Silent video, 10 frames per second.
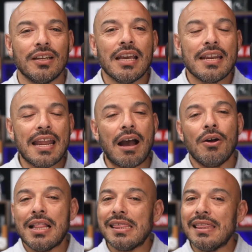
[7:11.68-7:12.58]
Now,
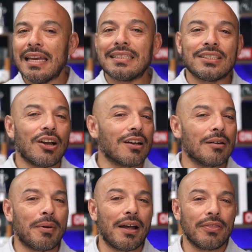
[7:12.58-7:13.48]
let's talk
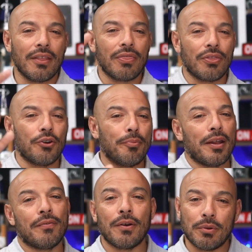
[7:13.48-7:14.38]
about the third
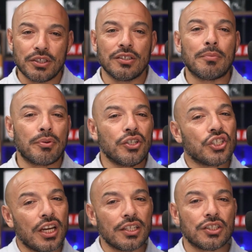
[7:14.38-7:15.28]
benefit, which is
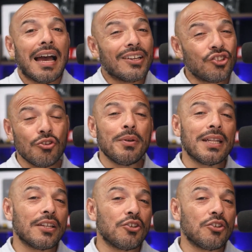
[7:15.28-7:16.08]
appreciation. Assuming that you